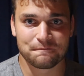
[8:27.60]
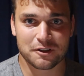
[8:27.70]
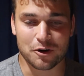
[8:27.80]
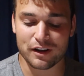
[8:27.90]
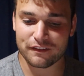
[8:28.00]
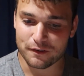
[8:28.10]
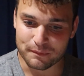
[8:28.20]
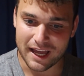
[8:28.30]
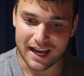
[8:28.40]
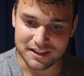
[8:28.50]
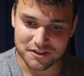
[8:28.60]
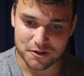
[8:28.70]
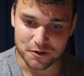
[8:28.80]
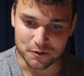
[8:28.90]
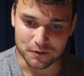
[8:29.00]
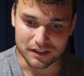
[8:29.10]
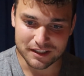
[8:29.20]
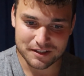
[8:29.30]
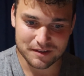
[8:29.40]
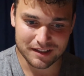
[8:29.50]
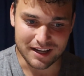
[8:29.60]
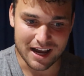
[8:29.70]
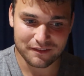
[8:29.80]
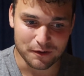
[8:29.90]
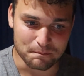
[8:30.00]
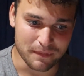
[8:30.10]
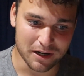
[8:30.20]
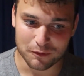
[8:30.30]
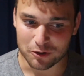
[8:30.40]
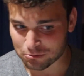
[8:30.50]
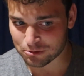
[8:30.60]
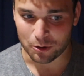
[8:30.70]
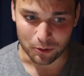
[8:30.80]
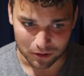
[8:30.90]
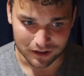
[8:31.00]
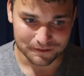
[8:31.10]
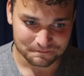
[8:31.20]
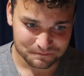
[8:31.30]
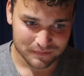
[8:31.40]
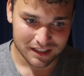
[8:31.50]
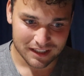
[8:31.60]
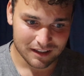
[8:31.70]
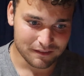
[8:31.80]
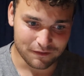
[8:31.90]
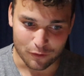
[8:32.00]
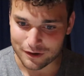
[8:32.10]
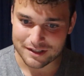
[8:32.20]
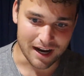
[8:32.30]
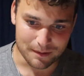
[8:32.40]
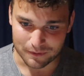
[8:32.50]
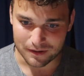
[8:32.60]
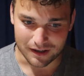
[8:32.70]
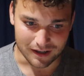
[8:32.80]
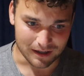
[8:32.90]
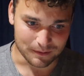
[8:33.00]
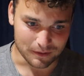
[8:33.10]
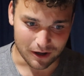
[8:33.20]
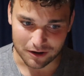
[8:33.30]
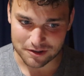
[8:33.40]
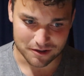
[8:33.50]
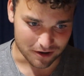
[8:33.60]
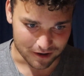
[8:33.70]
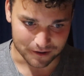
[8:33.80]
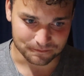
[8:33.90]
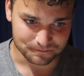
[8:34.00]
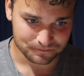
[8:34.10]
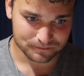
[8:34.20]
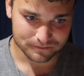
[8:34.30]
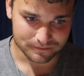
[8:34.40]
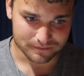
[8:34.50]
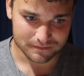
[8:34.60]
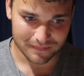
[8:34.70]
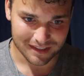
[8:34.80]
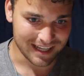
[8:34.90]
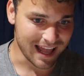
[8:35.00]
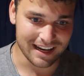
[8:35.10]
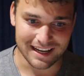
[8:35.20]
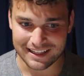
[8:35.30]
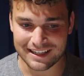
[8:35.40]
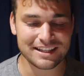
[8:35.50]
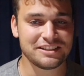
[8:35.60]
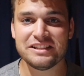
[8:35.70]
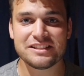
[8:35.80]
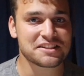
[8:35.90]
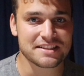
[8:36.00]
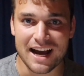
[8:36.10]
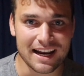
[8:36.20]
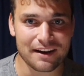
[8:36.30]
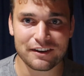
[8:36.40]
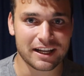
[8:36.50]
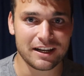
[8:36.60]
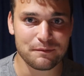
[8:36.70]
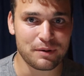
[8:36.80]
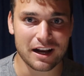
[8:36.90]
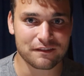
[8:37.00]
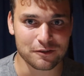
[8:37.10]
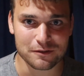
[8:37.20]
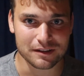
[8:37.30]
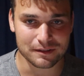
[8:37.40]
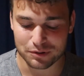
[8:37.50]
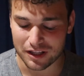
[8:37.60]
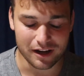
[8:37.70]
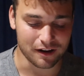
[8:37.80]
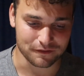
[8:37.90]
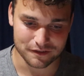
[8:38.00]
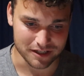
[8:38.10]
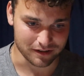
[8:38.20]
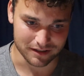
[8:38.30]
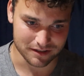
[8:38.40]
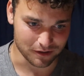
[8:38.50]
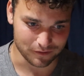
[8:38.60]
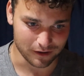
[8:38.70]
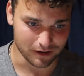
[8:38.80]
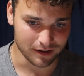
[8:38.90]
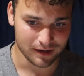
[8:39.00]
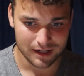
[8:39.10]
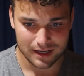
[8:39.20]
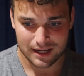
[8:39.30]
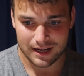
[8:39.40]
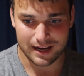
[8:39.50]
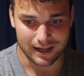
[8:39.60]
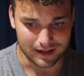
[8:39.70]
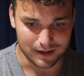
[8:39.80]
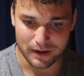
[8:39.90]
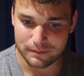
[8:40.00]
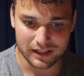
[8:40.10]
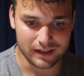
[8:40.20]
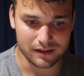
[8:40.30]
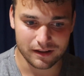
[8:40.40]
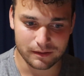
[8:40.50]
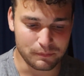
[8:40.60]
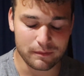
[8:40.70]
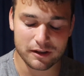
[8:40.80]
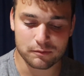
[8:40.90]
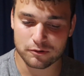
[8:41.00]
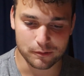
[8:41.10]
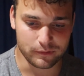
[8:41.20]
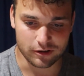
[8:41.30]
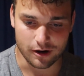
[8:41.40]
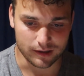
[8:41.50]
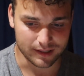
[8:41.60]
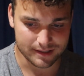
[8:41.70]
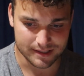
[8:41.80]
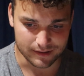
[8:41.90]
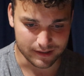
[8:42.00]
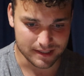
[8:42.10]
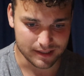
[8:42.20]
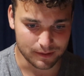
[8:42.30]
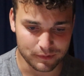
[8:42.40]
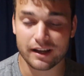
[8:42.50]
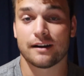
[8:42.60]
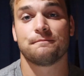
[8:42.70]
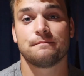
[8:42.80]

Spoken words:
going from that to kind of a minimal role, 4-time All-Star, and he's just not having an impactful playoff series so far. And maybe he'll prove me wrong next series. But yeah,